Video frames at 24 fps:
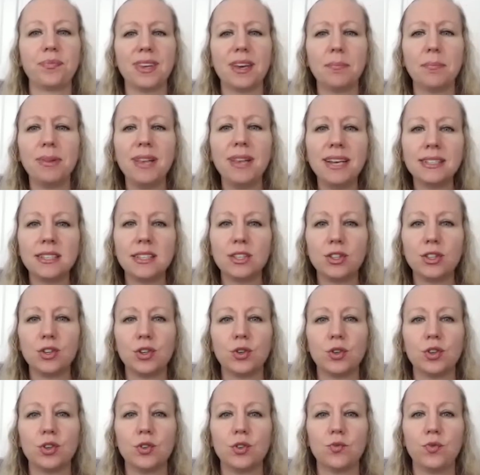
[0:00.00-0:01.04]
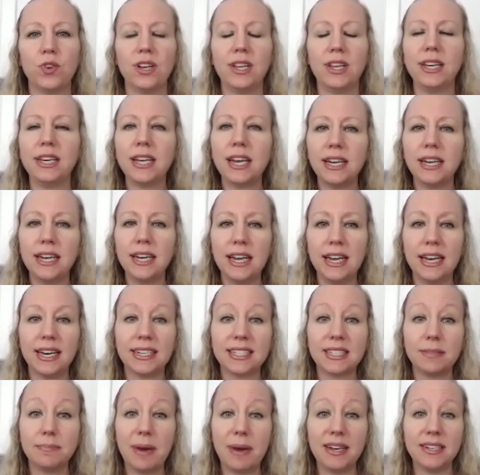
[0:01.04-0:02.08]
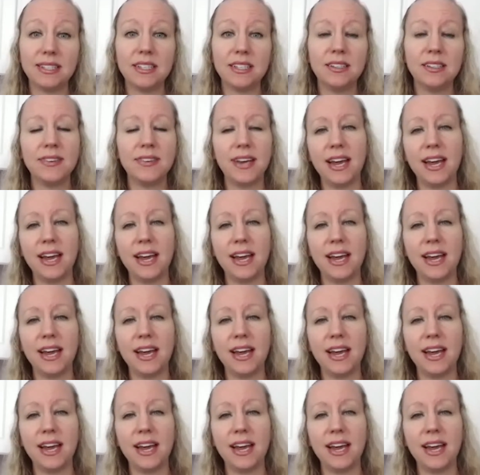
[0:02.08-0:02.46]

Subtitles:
Plus, they're really inexpensive